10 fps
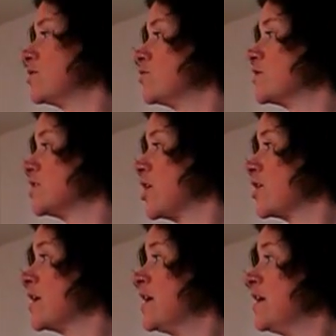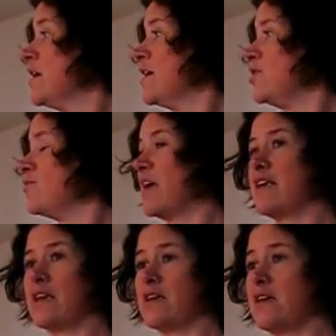You might
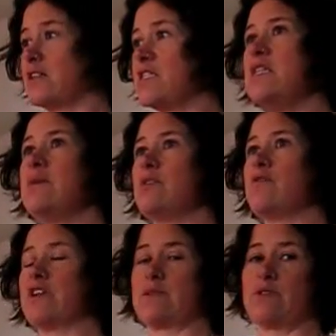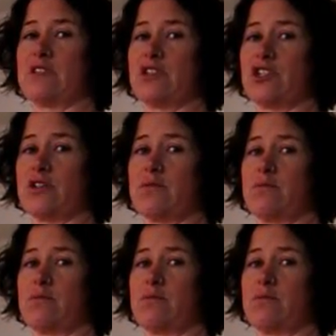get a teeny bit of exposition,